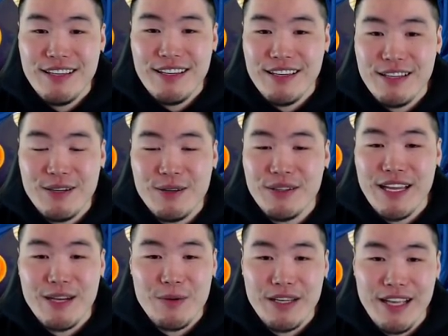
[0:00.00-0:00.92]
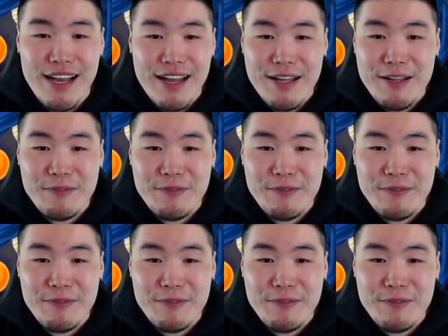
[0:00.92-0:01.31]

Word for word: You know, like we got